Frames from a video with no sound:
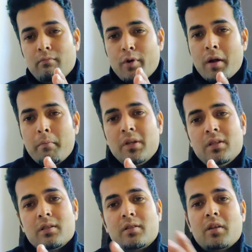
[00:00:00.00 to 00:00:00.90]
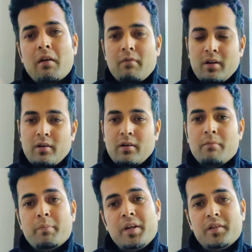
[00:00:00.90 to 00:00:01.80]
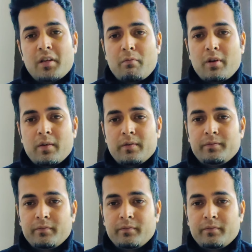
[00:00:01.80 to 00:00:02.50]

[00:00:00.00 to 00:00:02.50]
Modem means server, company server,